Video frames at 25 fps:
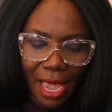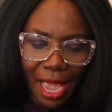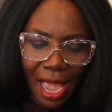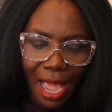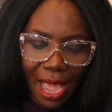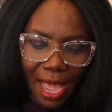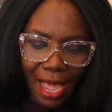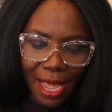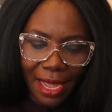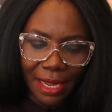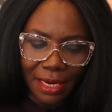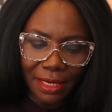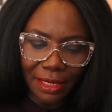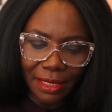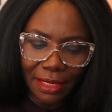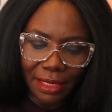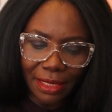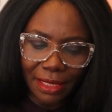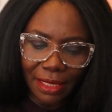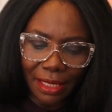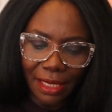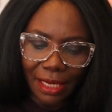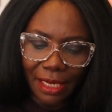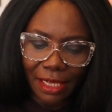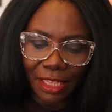
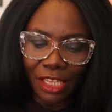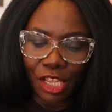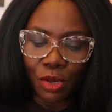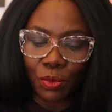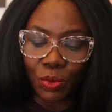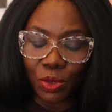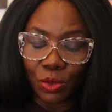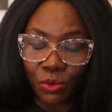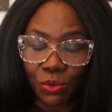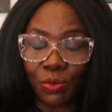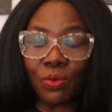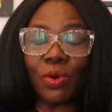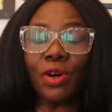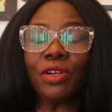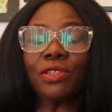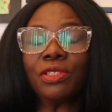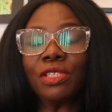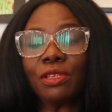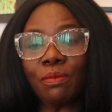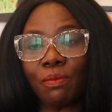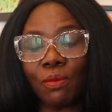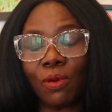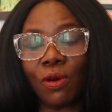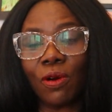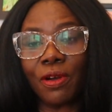And they would
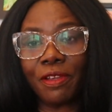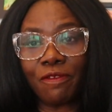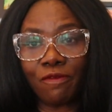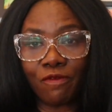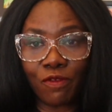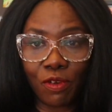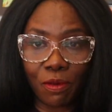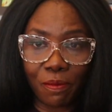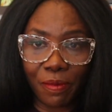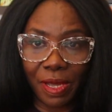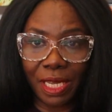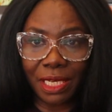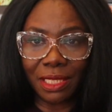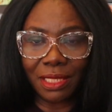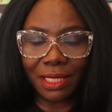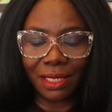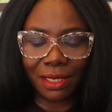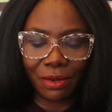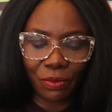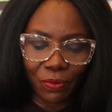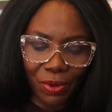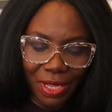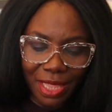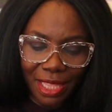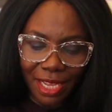want more
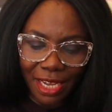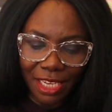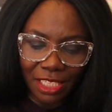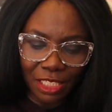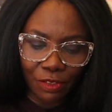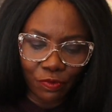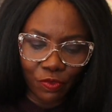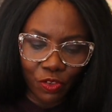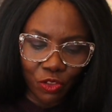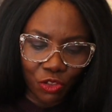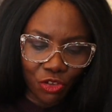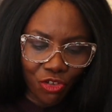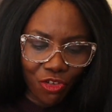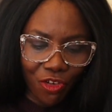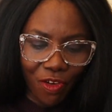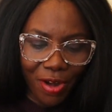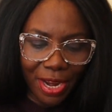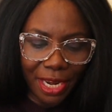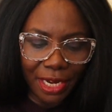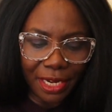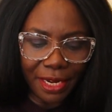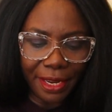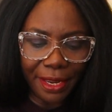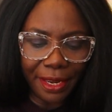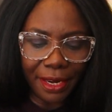information, whether it's for
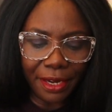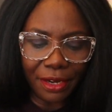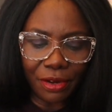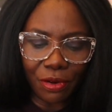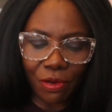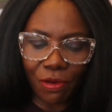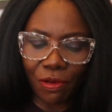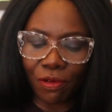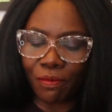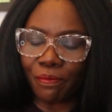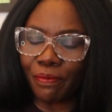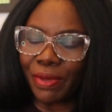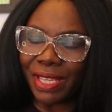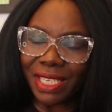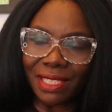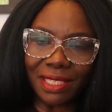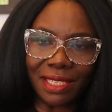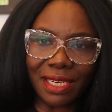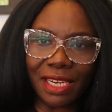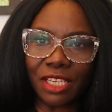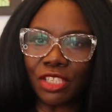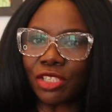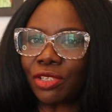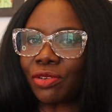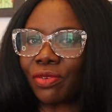training or
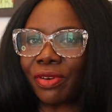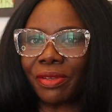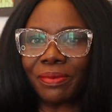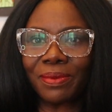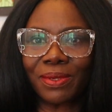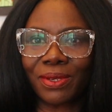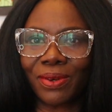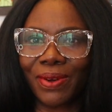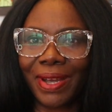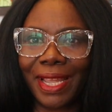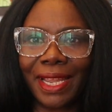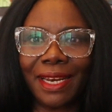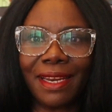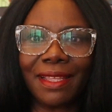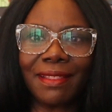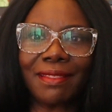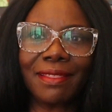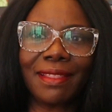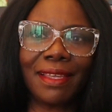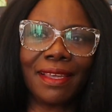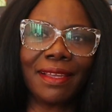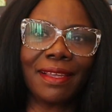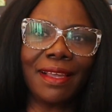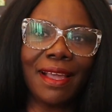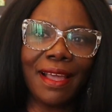business trips or
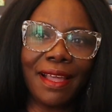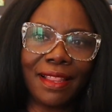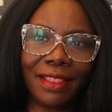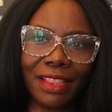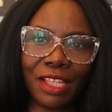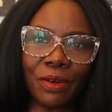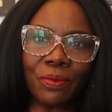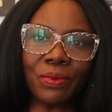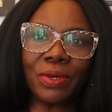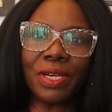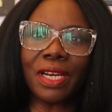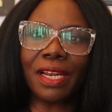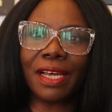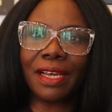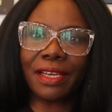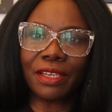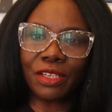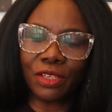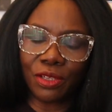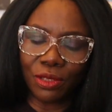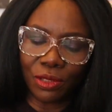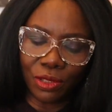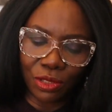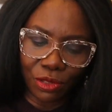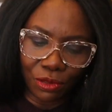anything. They would
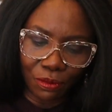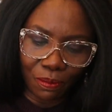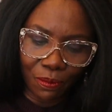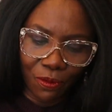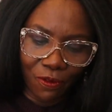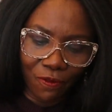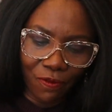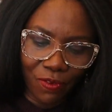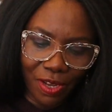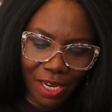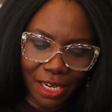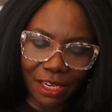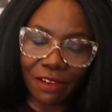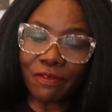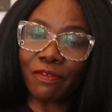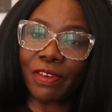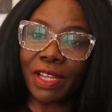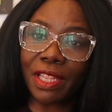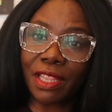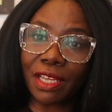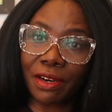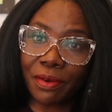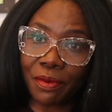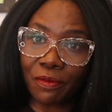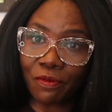like you to provide
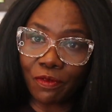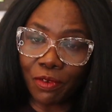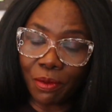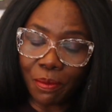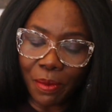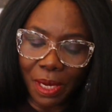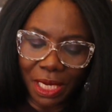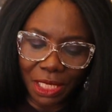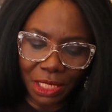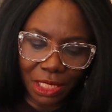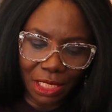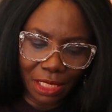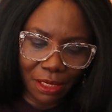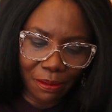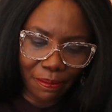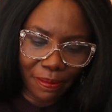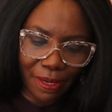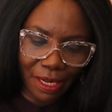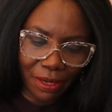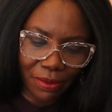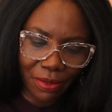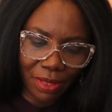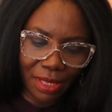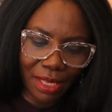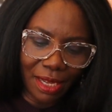further information
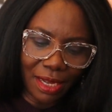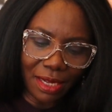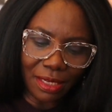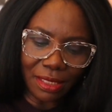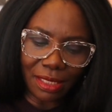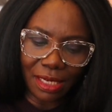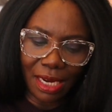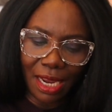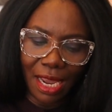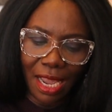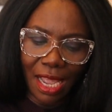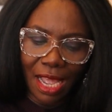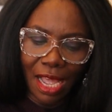about that.